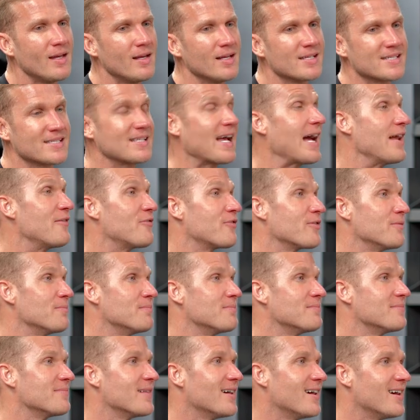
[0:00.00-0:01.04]
aside from
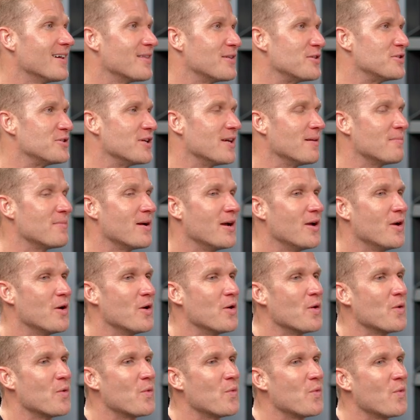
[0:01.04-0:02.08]
uh, the gym,
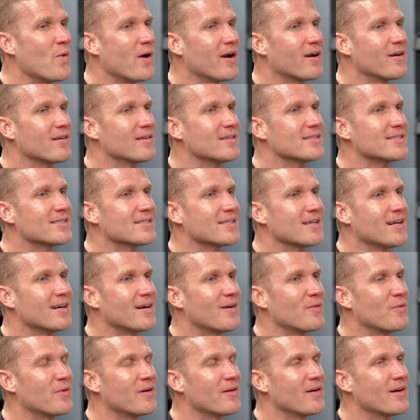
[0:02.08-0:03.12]
where is uh,
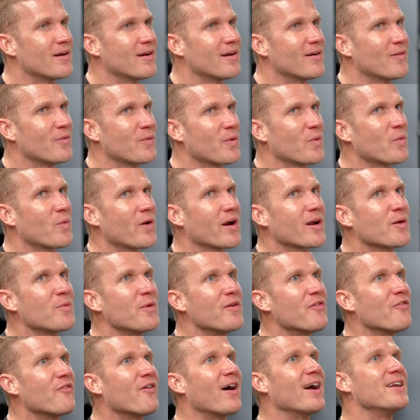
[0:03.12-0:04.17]
uh, where can
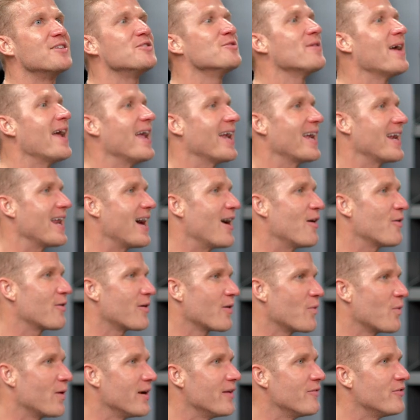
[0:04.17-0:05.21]
we find you hanging out,
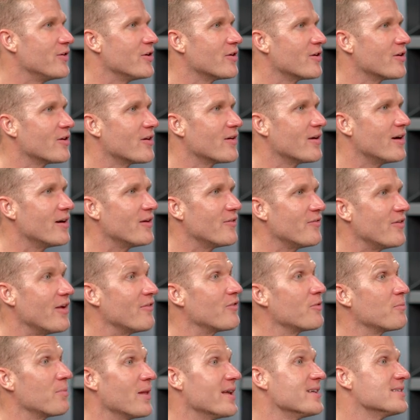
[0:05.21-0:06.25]
or one of your uh,
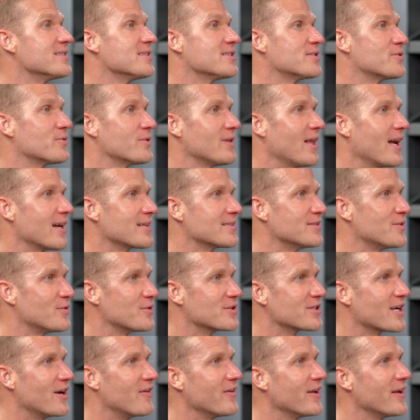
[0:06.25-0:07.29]
favorite places to relax in
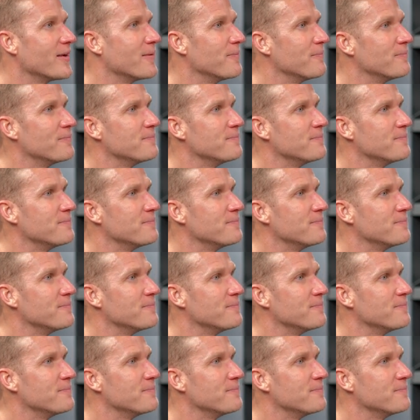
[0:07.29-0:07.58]
Orange County?